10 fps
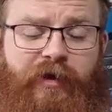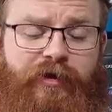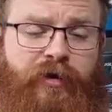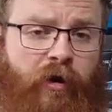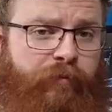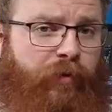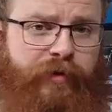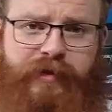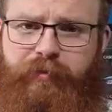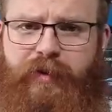At no
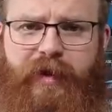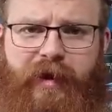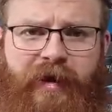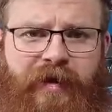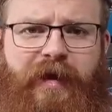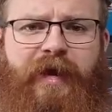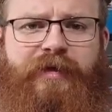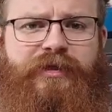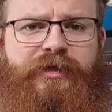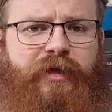point did we get any
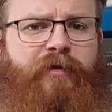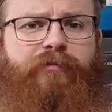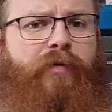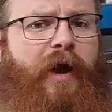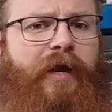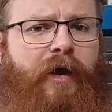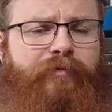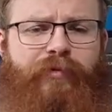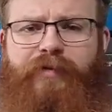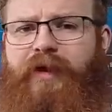inner sleeve ride
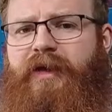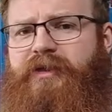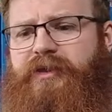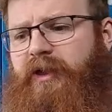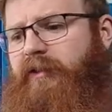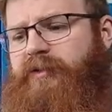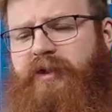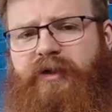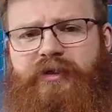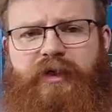up where the inner sleeve
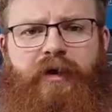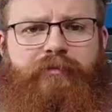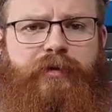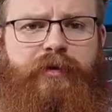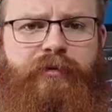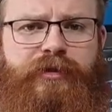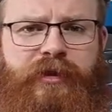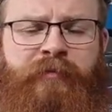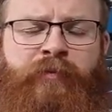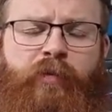starts to come
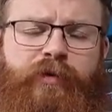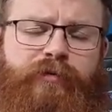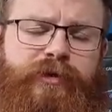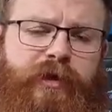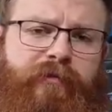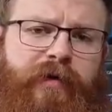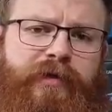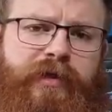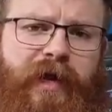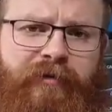loose when you're sleeving
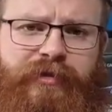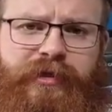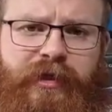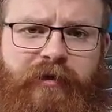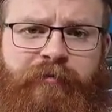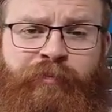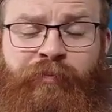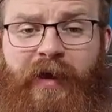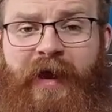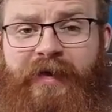into the outer sleeve,
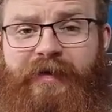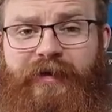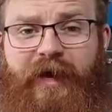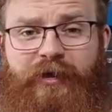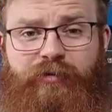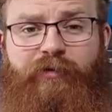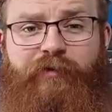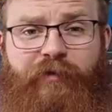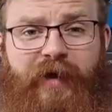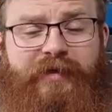and the actual
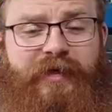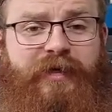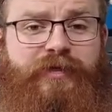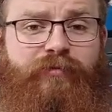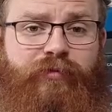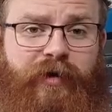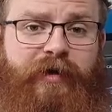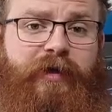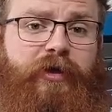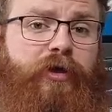fit is
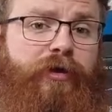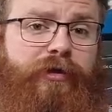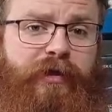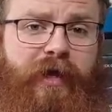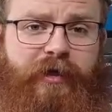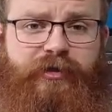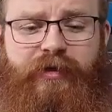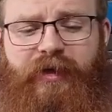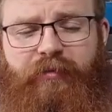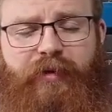really good. The
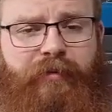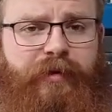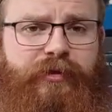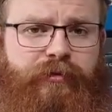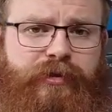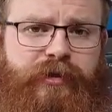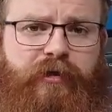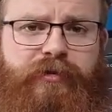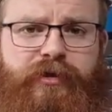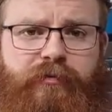extra little millimetre or
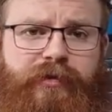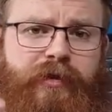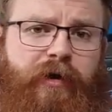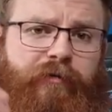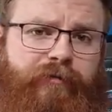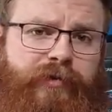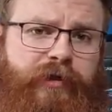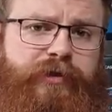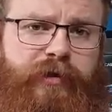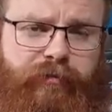so stops the card from
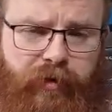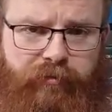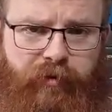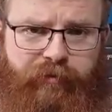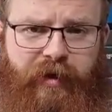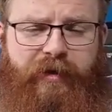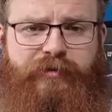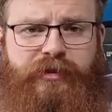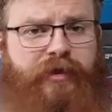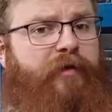touching the bottom of the
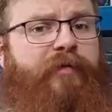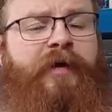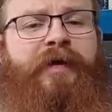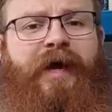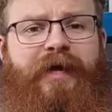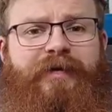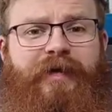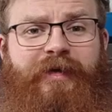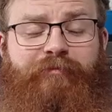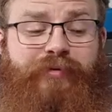outer sleeve,
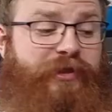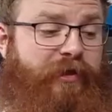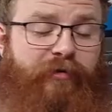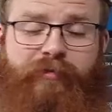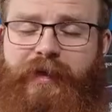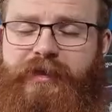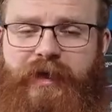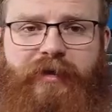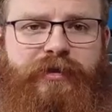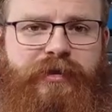and it still
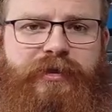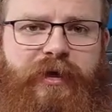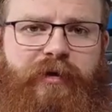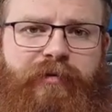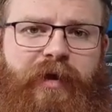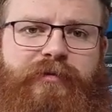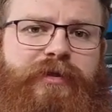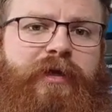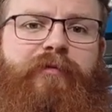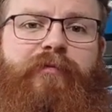maintains inside of the outer
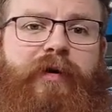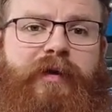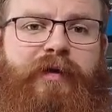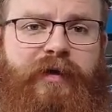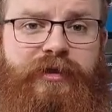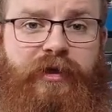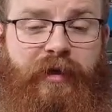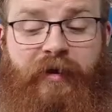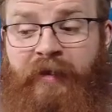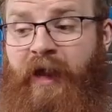sleeve really
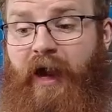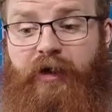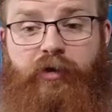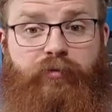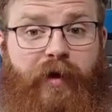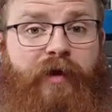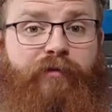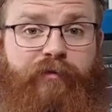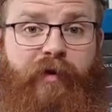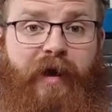nicely. A
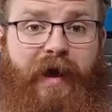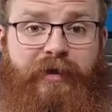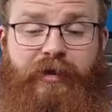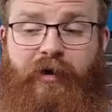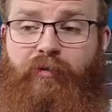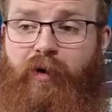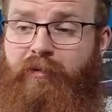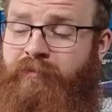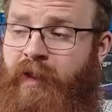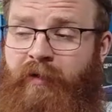great fit, and you know
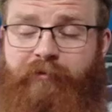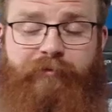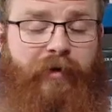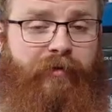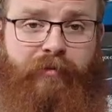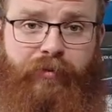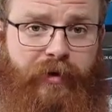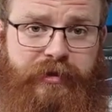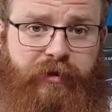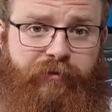what? Very
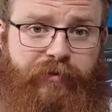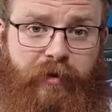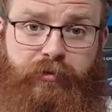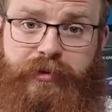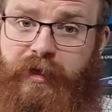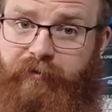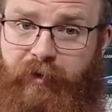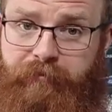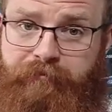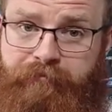impressive for double
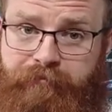sleeving.